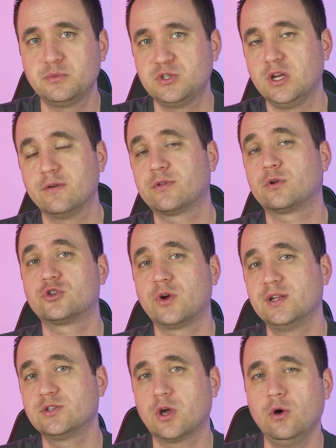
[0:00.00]
see if they're
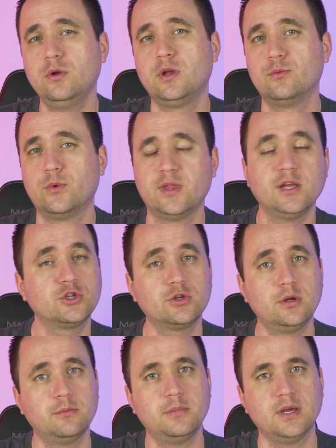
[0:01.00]
transcoding when they
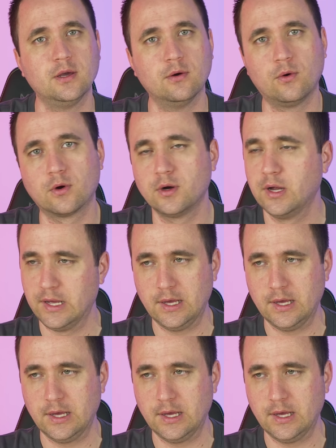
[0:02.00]
shouldn't be, or